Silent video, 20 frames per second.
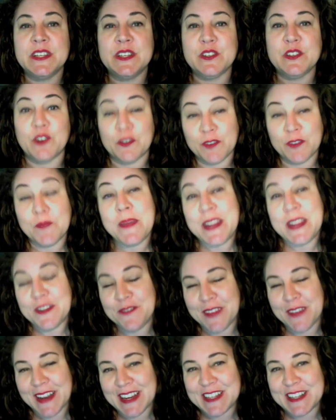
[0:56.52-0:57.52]
or for me to
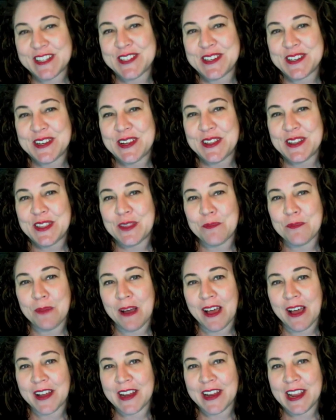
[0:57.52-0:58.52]
finish, the
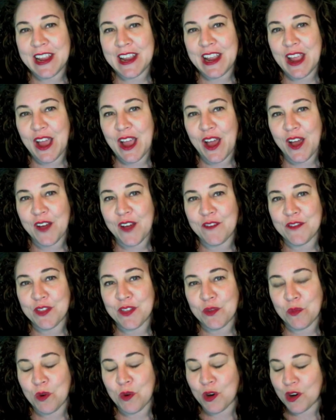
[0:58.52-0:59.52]
body of the
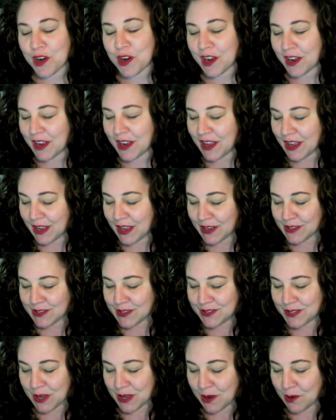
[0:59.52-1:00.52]
work.
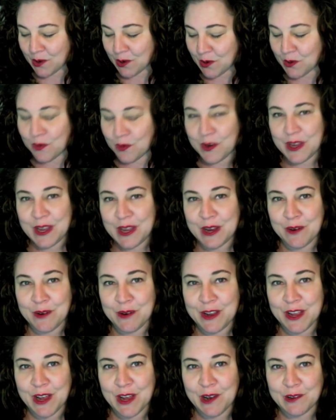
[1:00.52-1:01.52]
So here
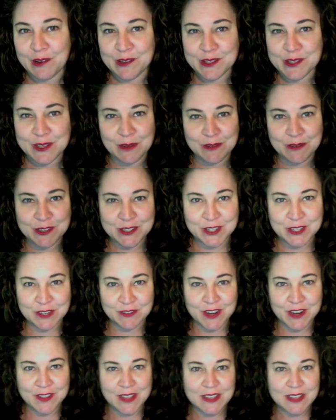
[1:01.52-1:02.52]
we go. So I'm just going to
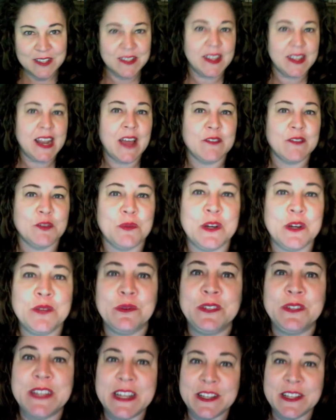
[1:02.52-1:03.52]
read this and then afterwards
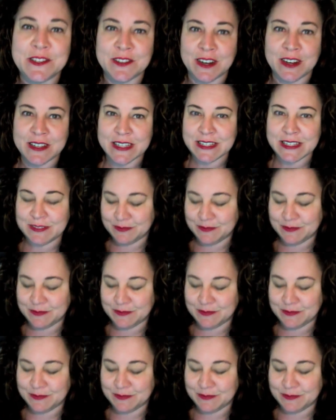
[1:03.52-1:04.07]
we'll deconstruct it.